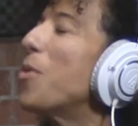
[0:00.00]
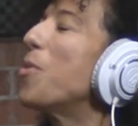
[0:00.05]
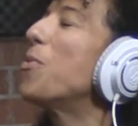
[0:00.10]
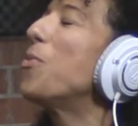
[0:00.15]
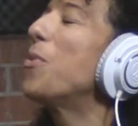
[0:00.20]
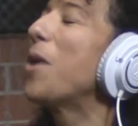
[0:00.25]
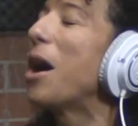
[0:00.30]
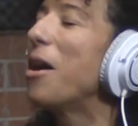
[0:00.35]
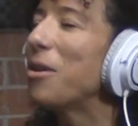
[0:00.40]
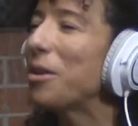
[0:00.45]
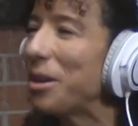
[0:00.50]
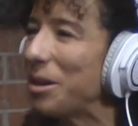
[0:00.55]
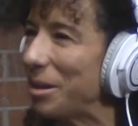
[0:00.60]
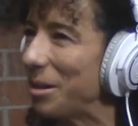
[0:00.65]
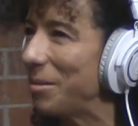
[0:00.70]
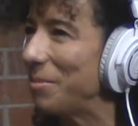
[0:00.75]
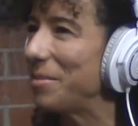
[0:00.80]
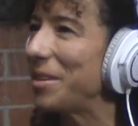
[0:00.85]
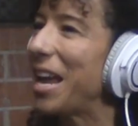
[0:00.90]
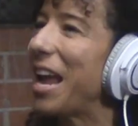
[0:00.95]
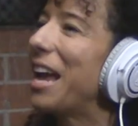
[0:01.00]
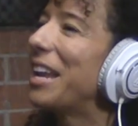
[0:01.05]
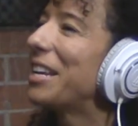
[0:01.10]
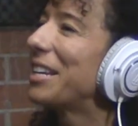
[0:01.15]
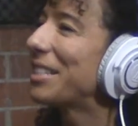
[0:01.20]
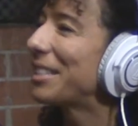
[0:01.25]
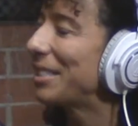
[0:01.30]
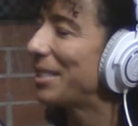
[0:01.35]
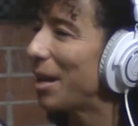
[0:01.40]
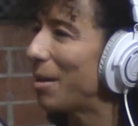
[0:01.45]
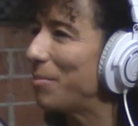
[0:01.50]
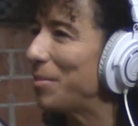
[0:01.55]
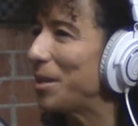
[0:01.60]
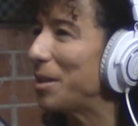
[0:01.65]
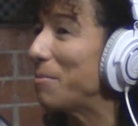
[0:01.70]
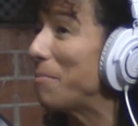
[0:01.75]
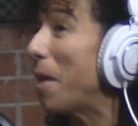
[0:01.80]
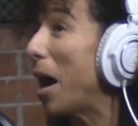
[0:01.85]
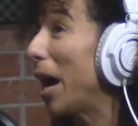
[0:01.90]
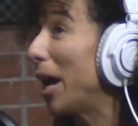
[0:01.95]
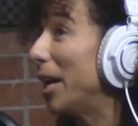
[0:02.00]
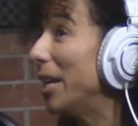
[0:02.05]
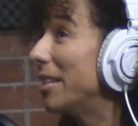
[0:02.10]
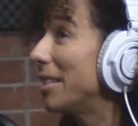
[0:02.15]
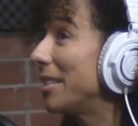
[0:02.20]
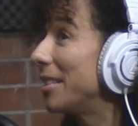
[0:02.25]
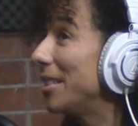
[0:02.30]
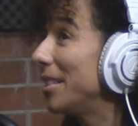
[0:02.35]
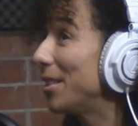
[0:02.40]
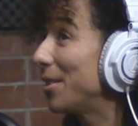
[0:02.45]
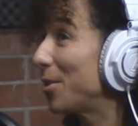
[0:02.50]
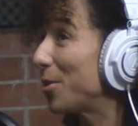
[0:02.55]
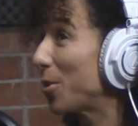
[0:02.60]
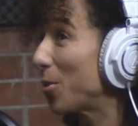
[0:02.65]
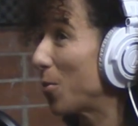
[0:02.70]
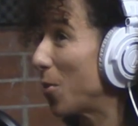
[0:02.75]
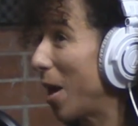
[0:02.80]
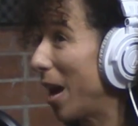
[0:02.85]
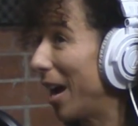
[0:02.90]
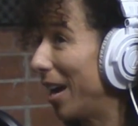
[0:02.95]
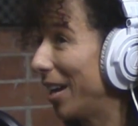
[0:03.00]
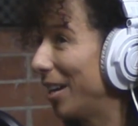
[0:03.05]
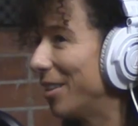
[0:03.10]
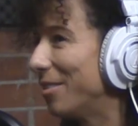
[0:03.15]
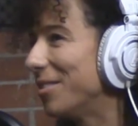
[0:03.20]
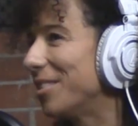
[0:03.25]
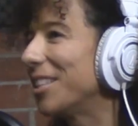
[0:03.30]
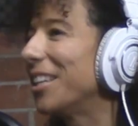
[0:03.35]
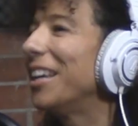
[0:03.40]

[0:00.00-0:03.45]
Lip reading: welcomed and accepted my sister wives